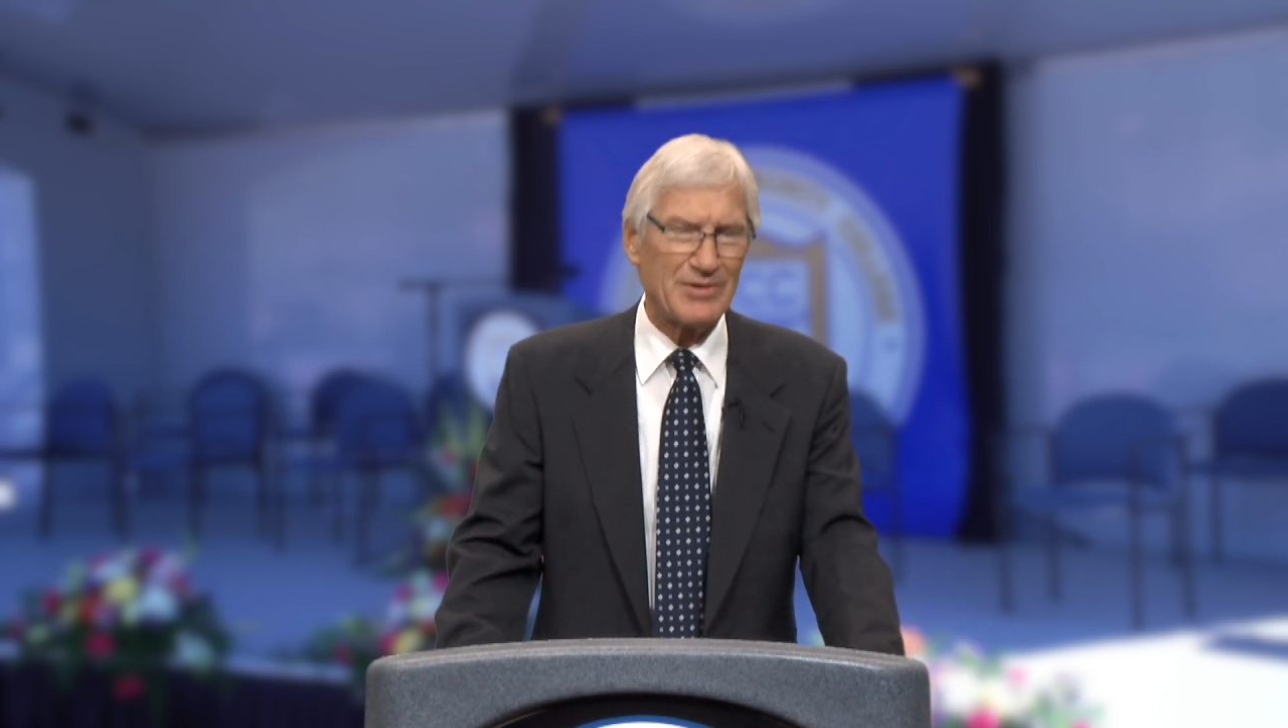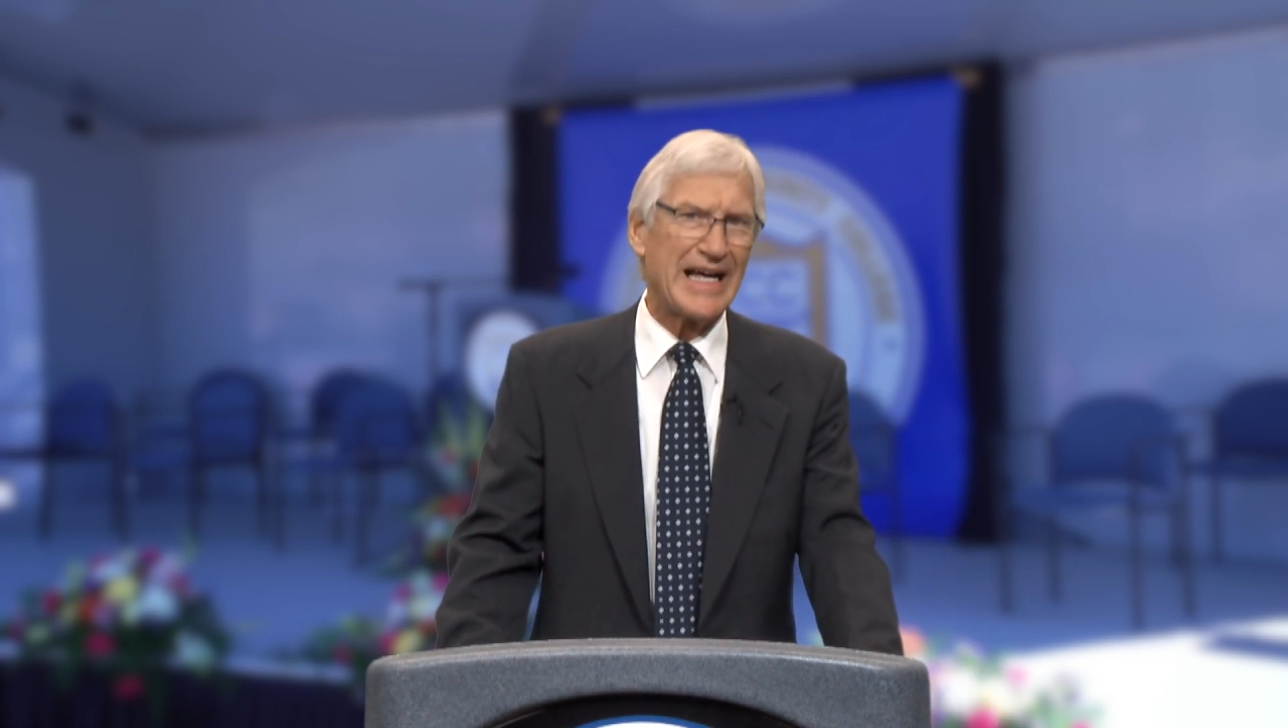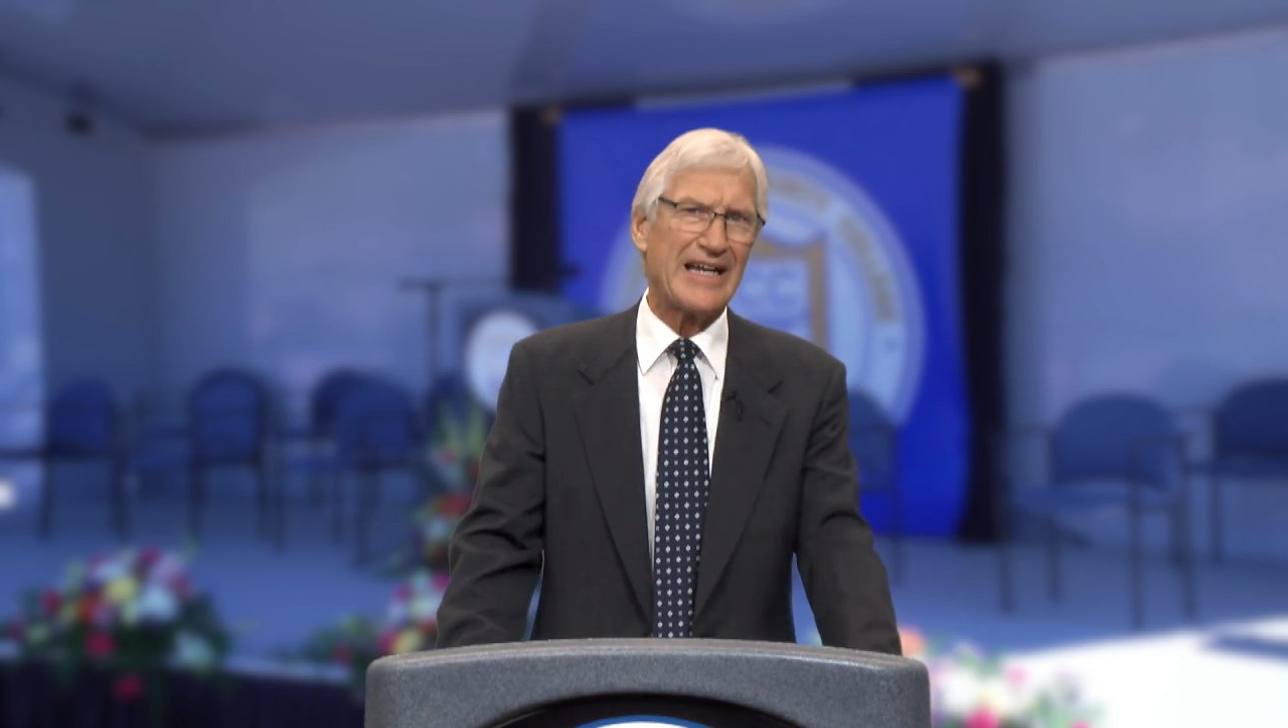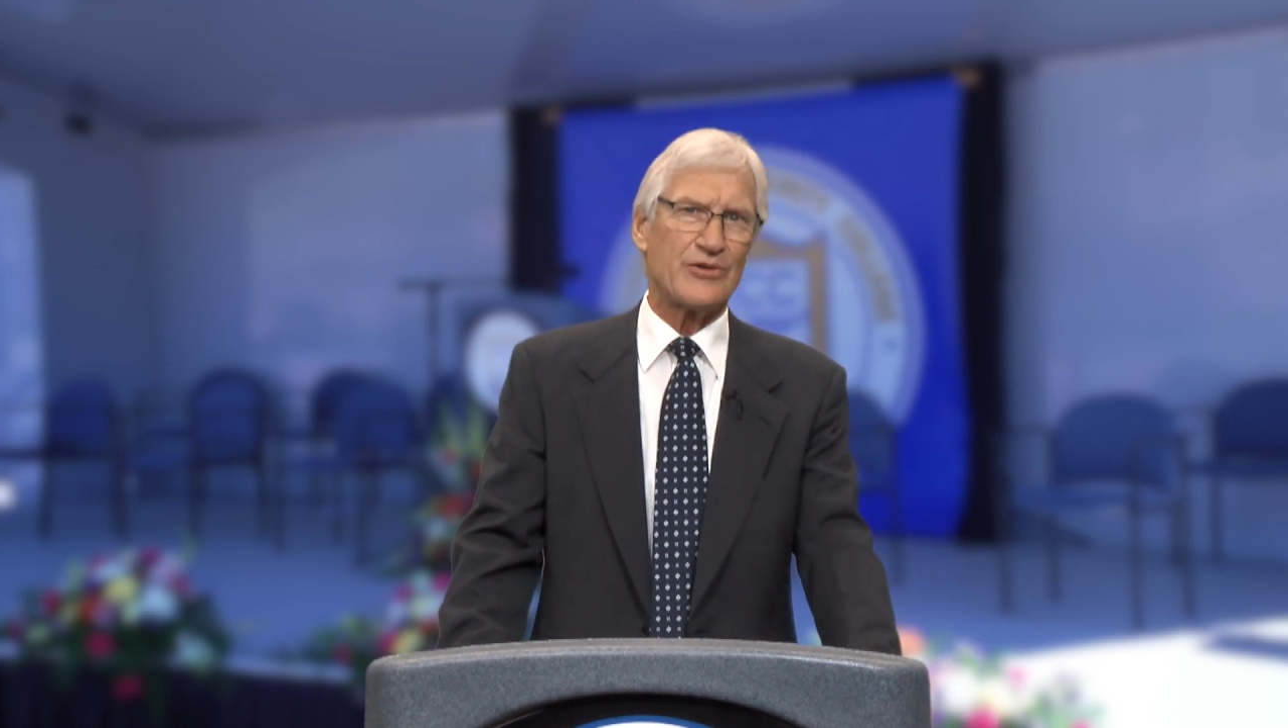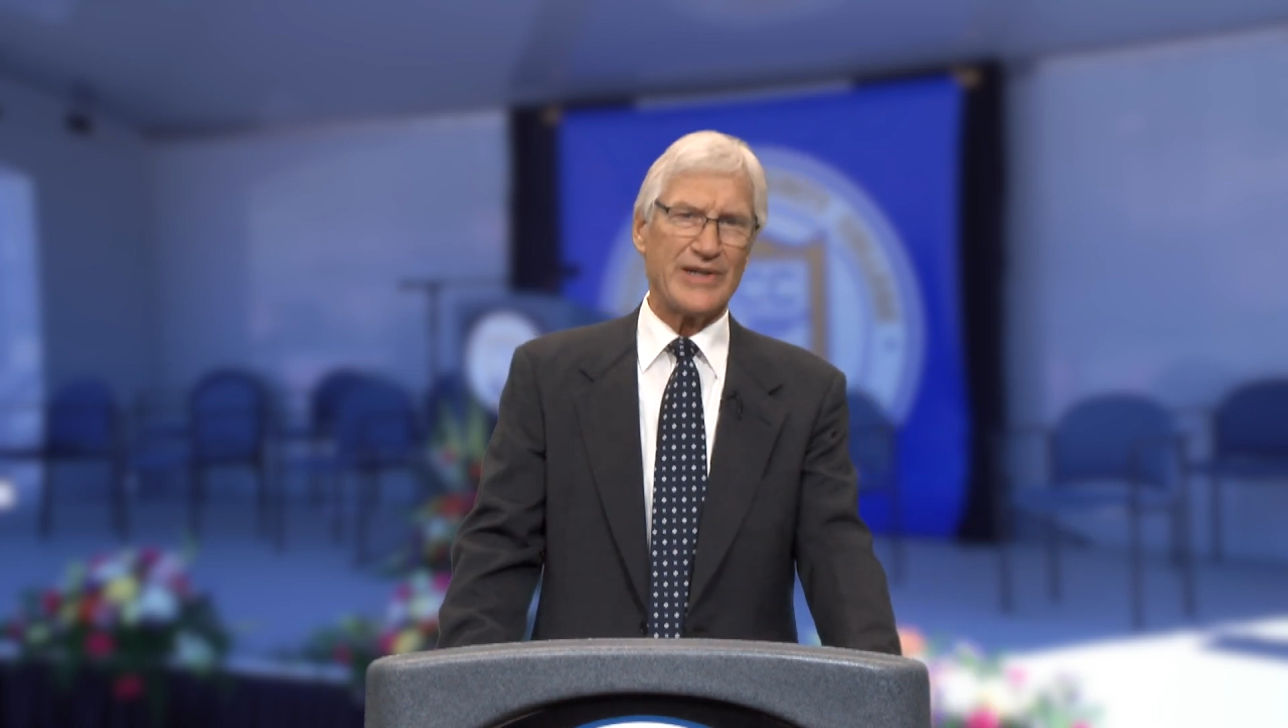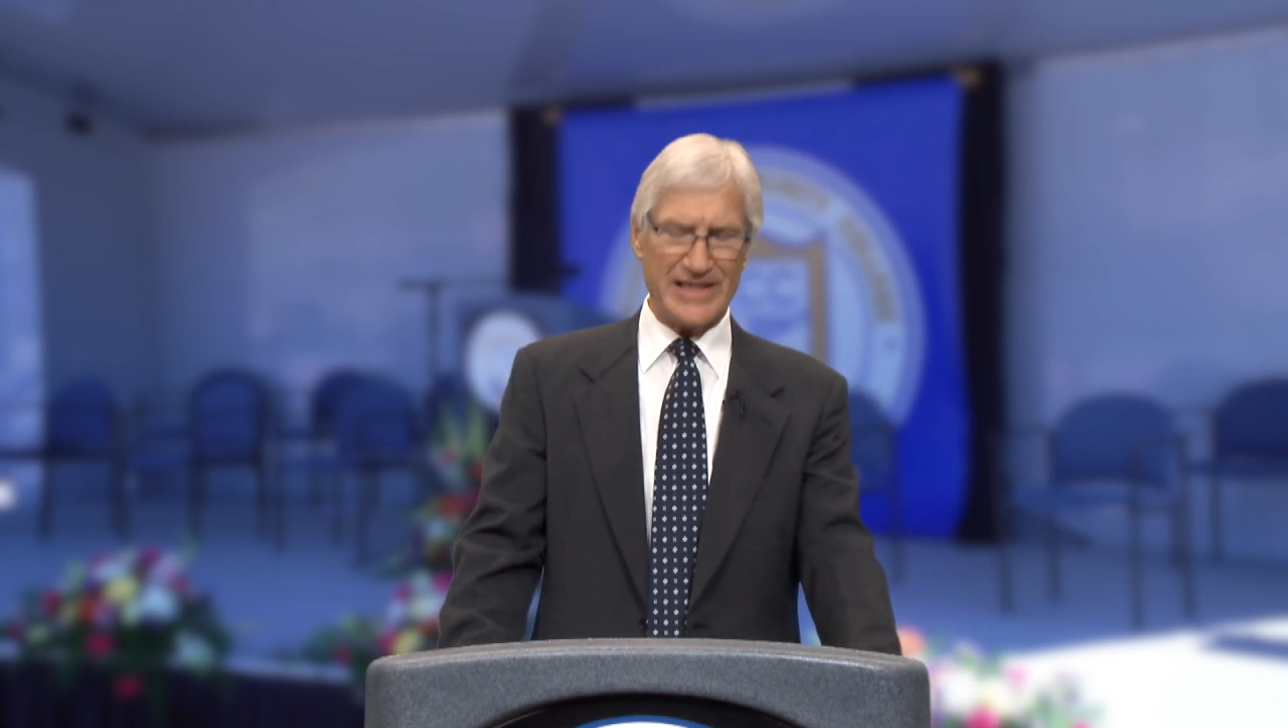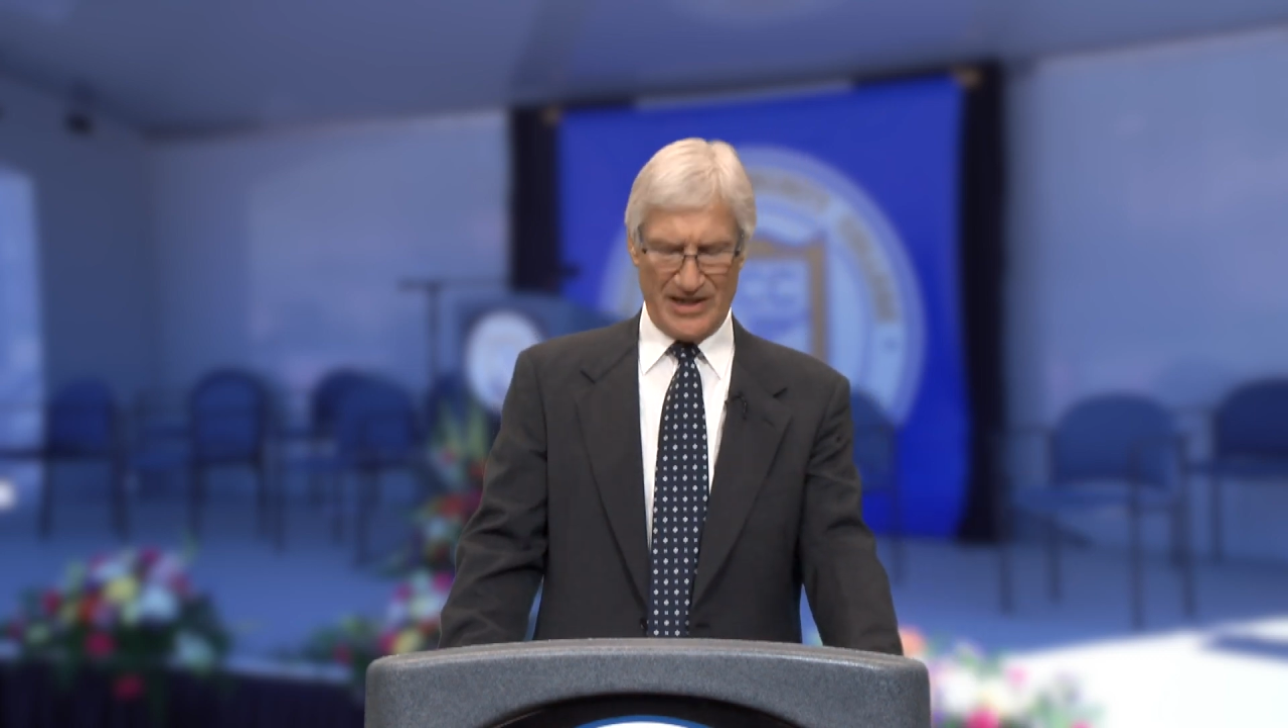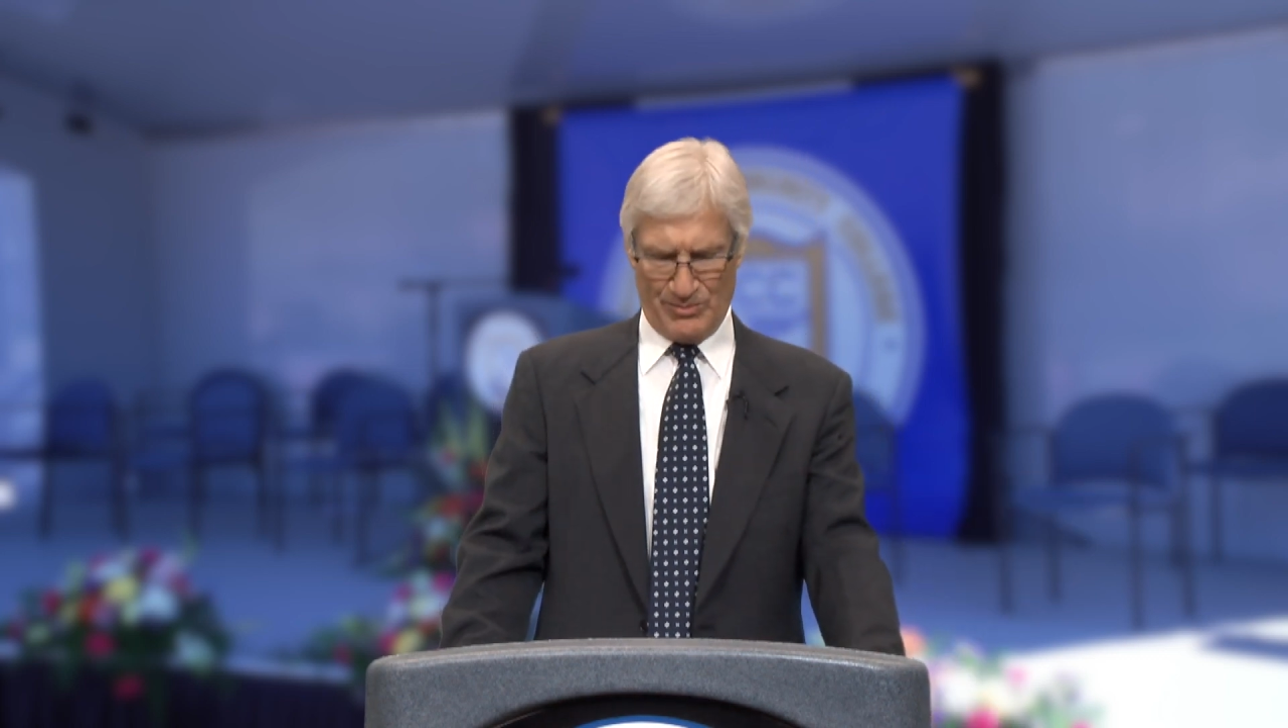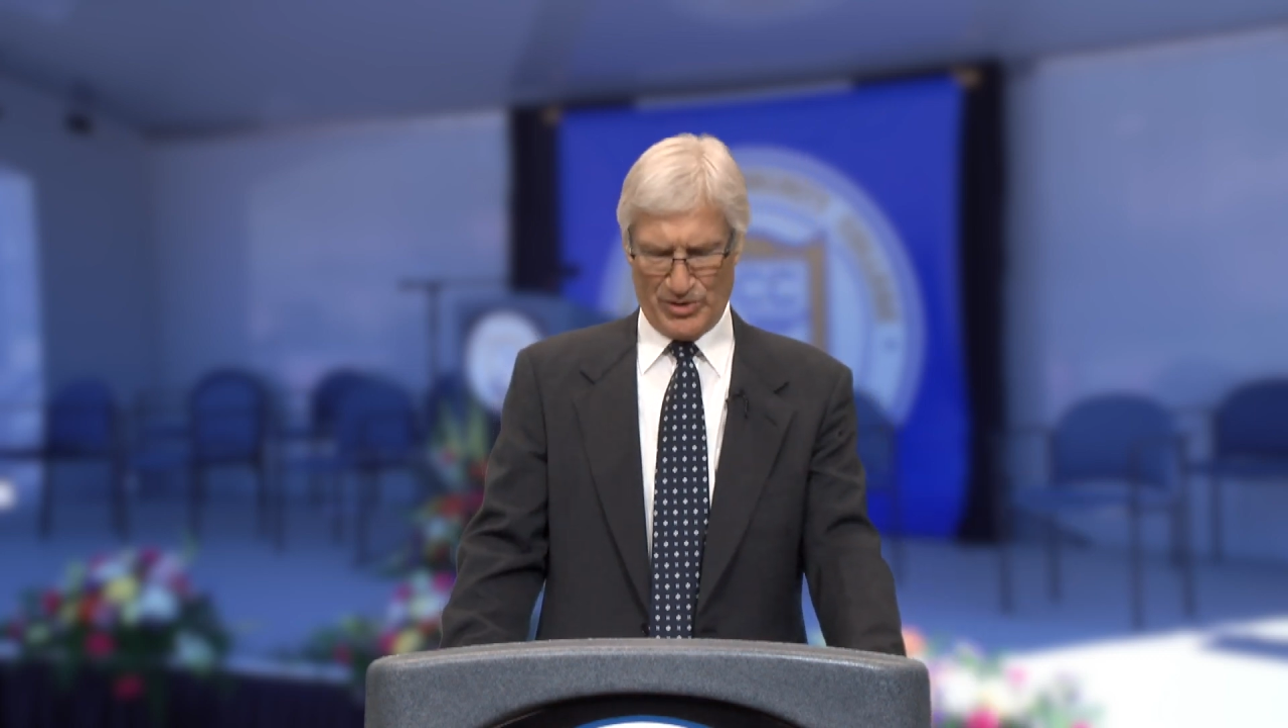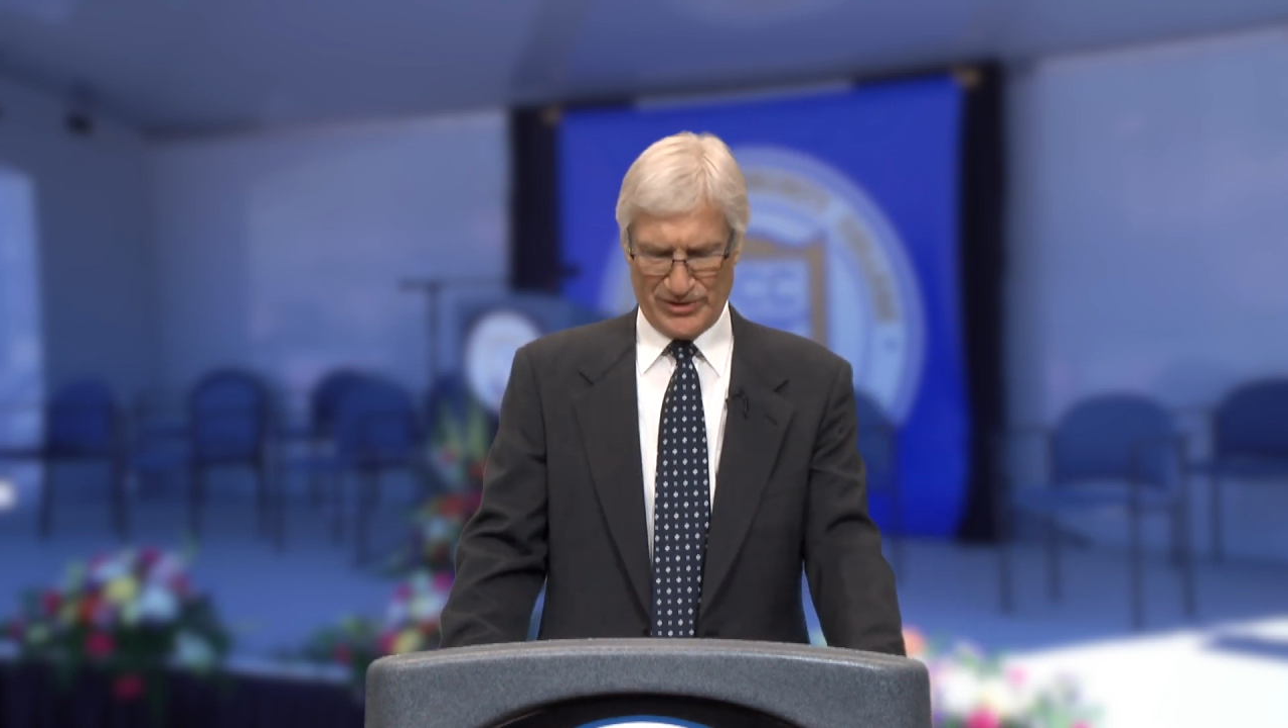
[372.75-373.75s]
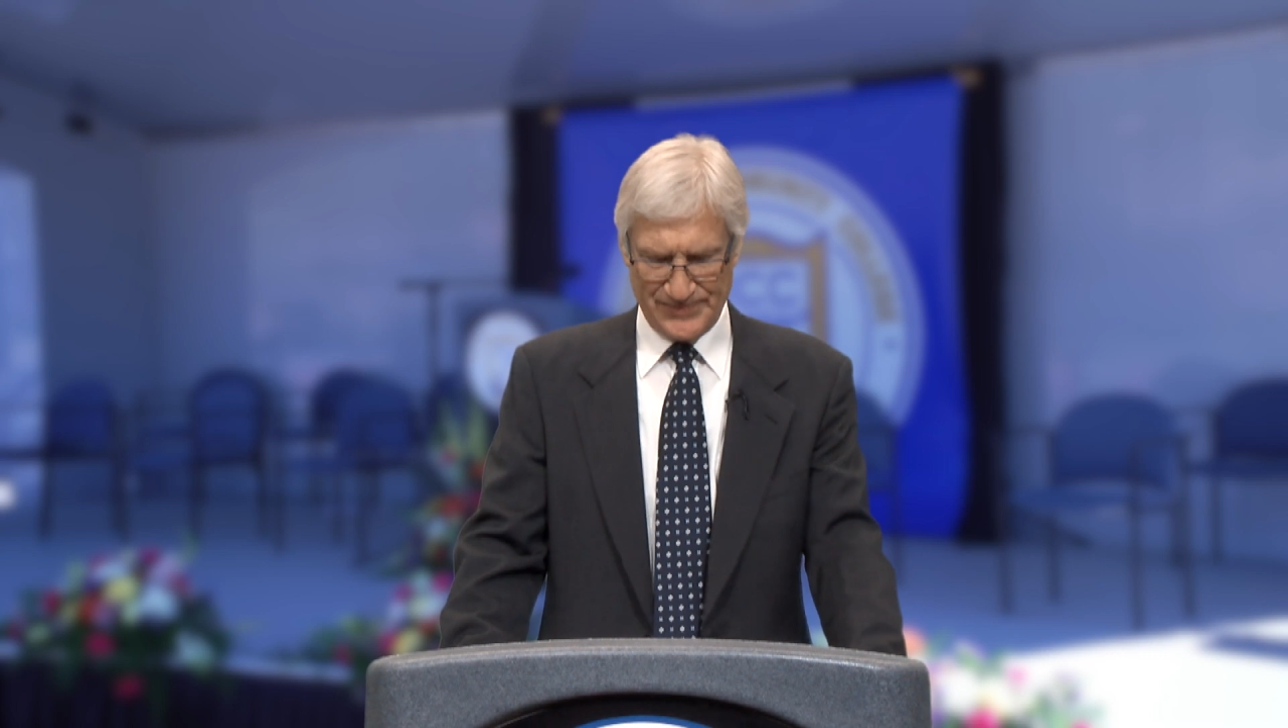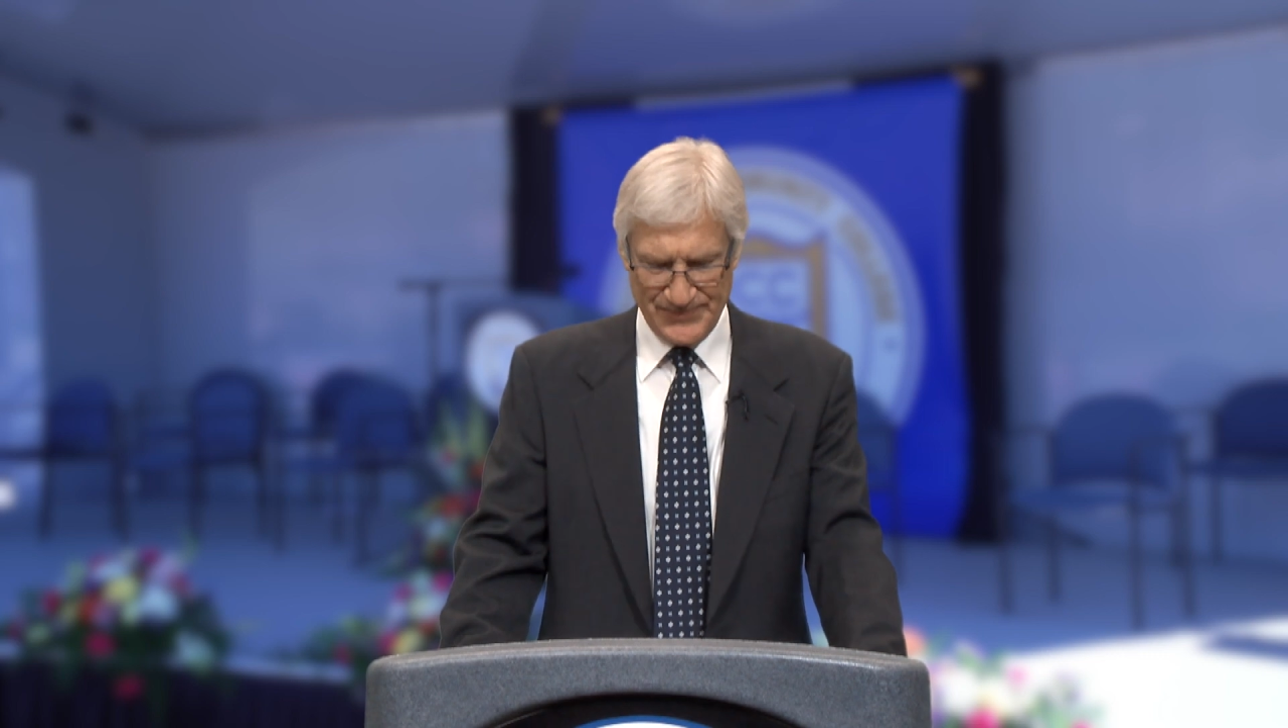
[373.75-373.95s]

lottery number.